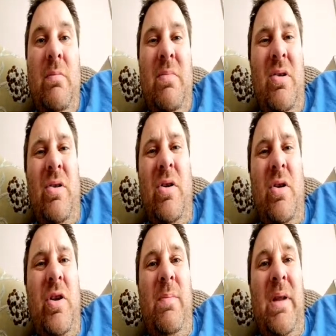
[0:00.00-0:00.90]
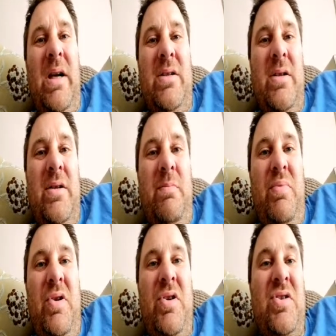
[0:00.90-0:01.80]
but although that only applies to the
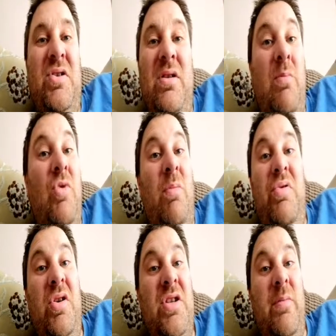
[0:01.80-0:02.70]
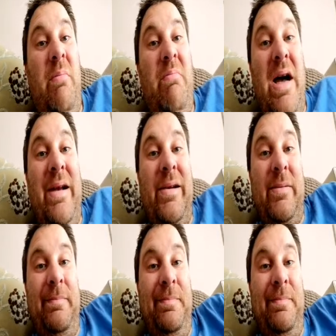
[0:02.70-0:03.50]
person, I'm not a person, I'm a man.